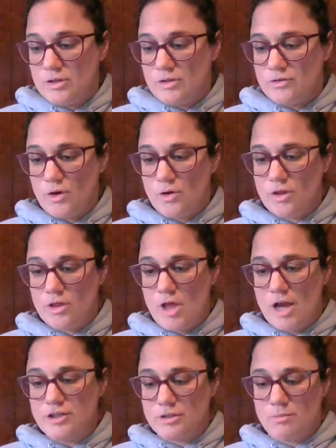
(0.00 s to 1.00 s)
So the
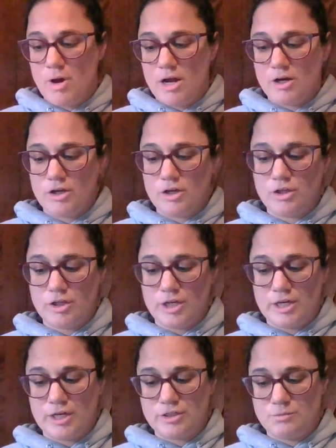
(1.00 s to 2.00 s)
logic model
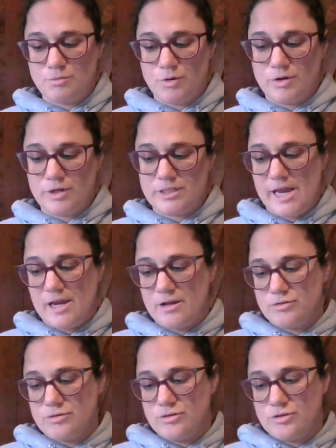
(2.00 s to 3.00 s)
is broken
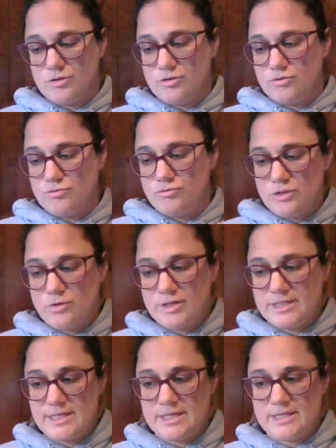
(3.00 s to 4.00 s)
down to
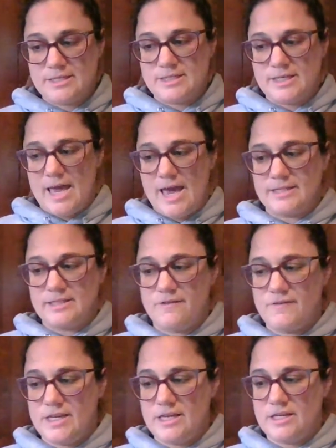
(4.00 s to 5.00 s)
resources,
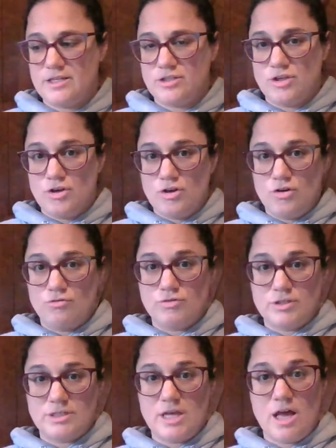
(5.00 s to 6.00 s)
activities,
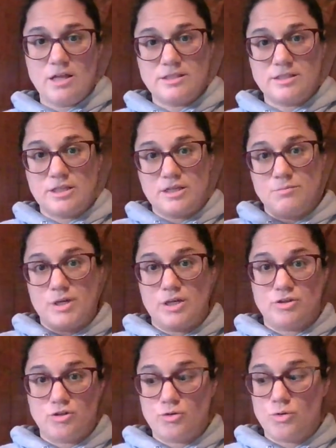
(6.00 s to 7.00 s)
results. It can
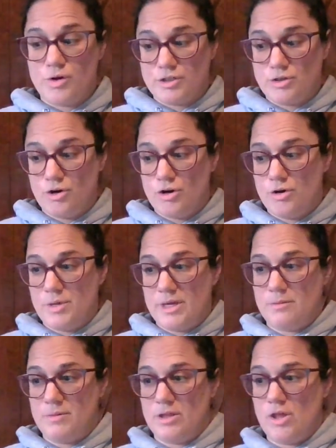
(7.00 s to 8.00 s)
be short term,
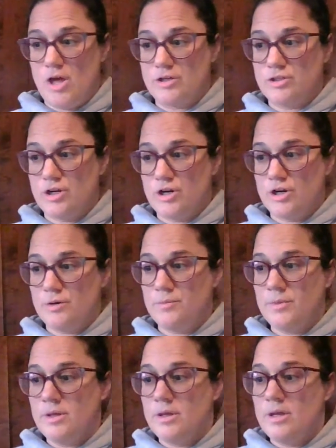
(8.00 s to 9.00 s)
it can be long
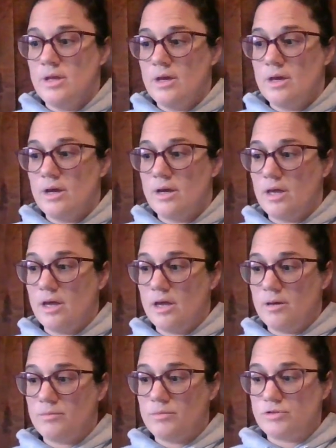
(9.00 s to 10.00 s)
term.
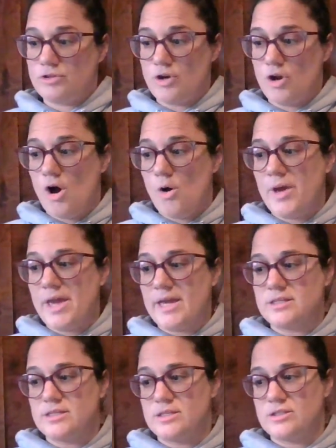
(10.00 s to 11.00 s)
You should
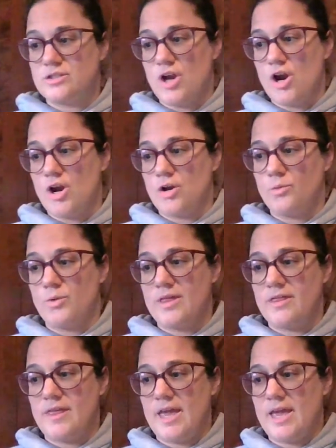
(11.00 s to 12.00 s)
always start
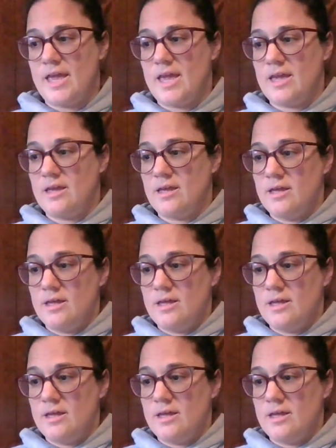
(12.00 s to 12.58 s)
with a